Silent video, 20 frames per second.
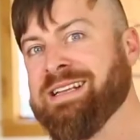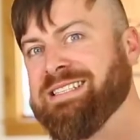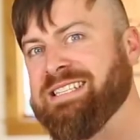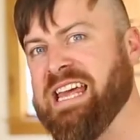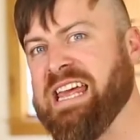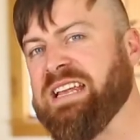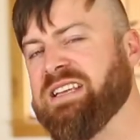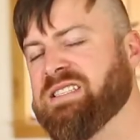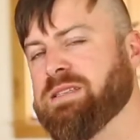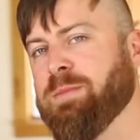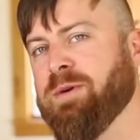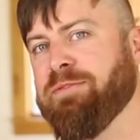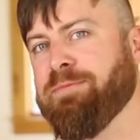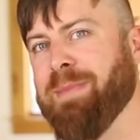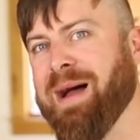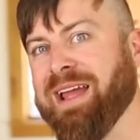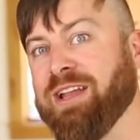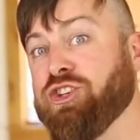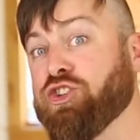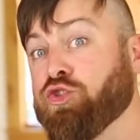take some of
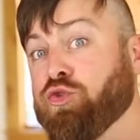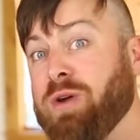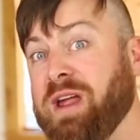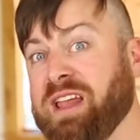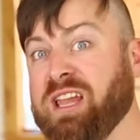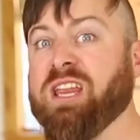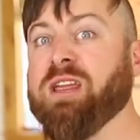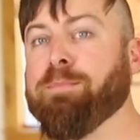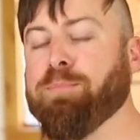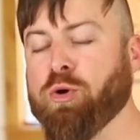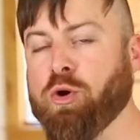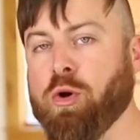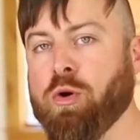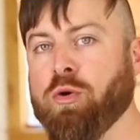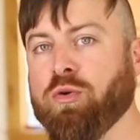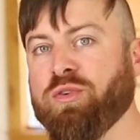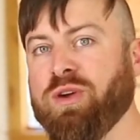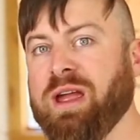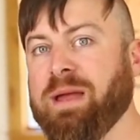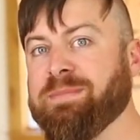my training
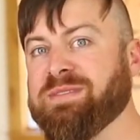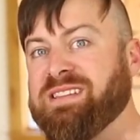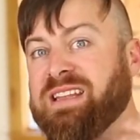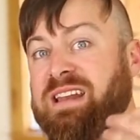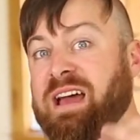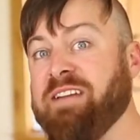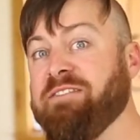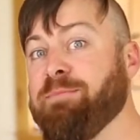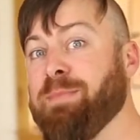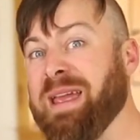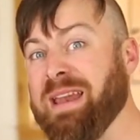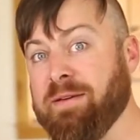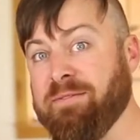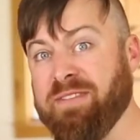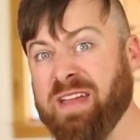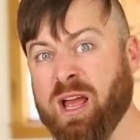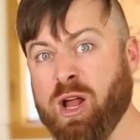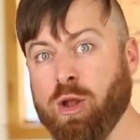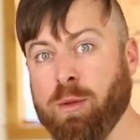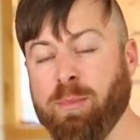programs that I've made
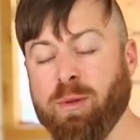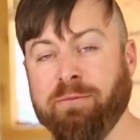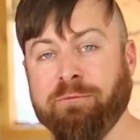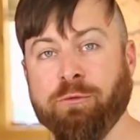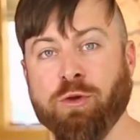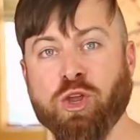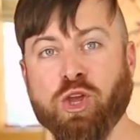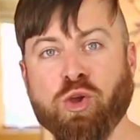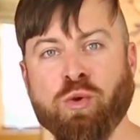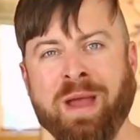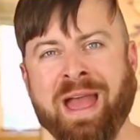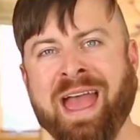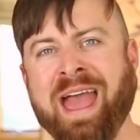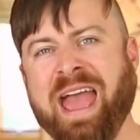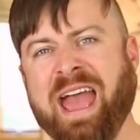available for you